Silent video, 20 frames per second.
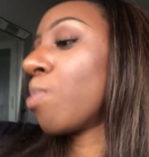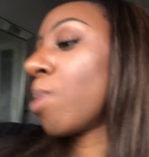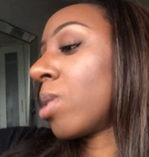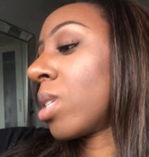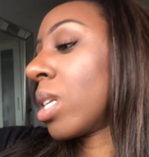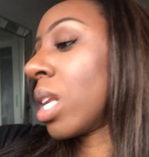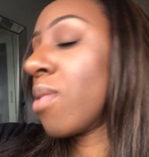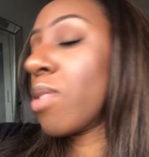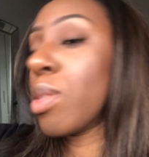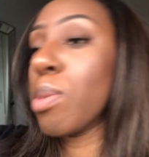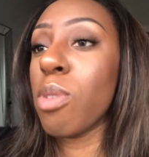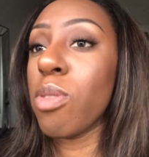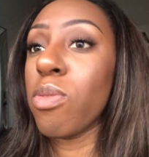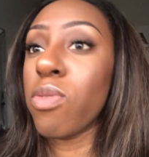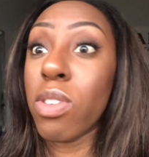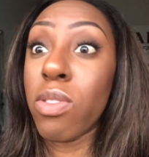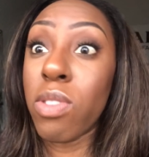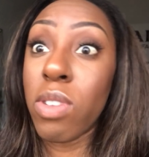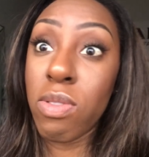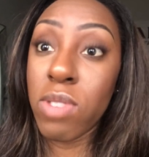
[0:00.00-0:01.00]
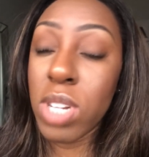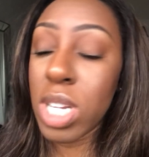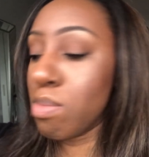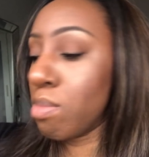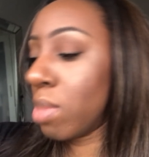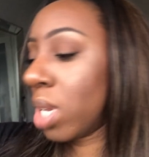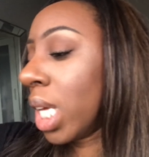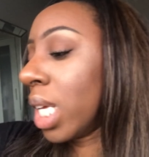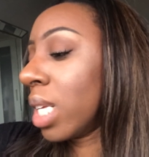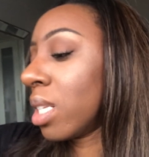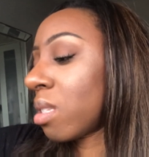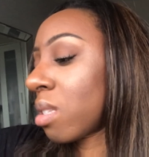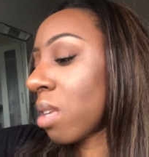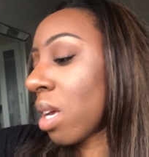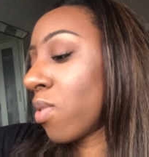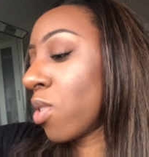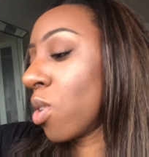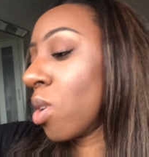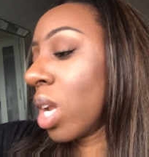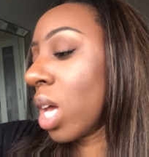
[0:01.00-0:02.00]
supposed to leave them on for 15 minutes, so
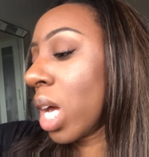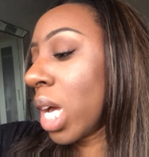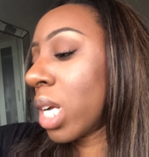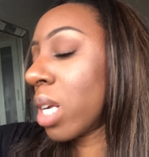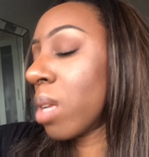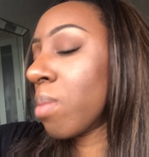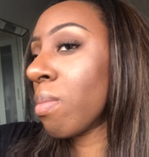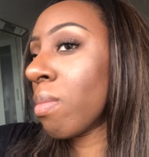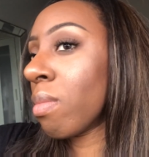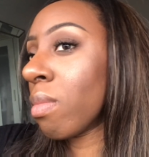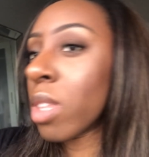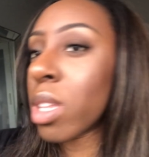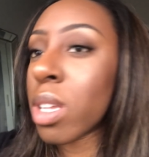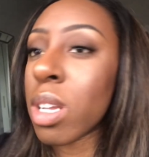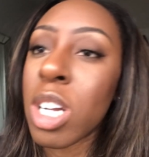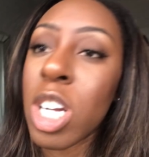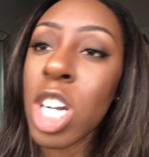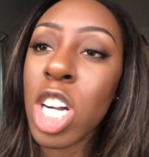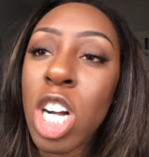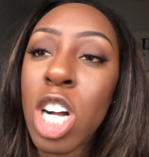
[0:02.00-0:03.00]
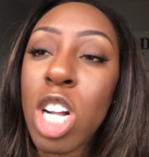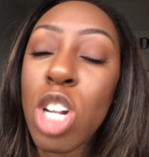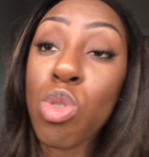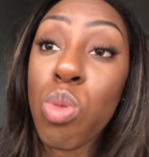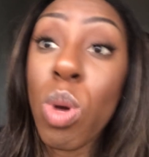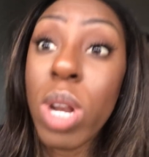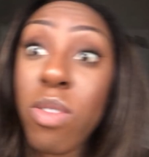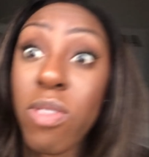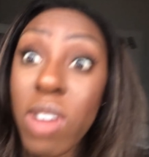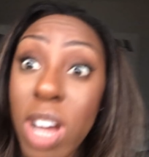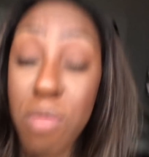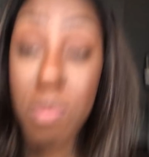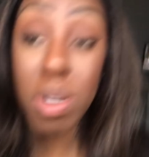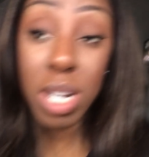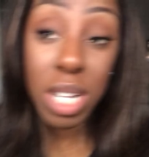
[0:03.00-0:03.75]
I've got like 25